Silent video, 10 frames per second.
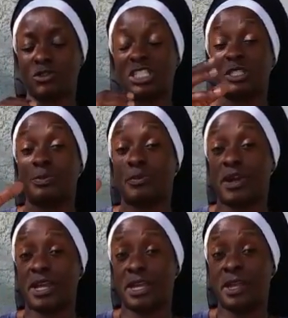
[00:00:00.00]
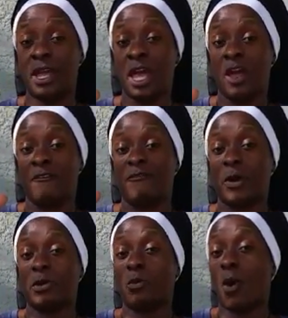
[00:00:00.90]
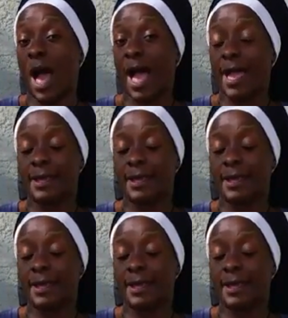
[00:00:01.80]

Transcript: spray very wide,